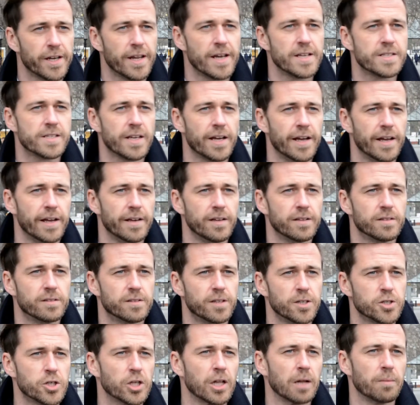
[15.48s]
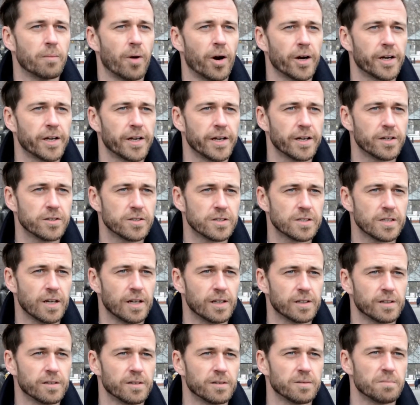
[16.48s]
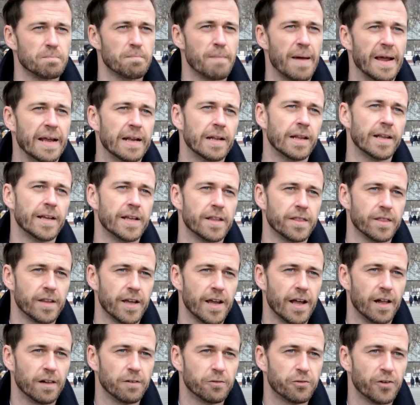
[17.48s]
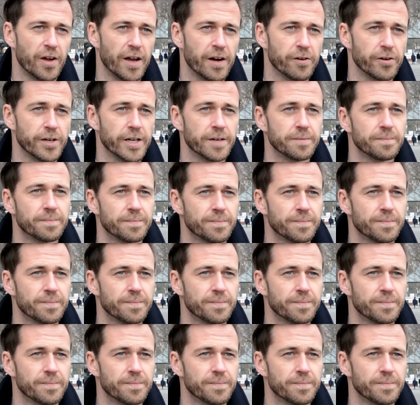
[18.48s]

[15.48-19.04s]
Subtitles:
as a digital marketing consultant mainly in the health area.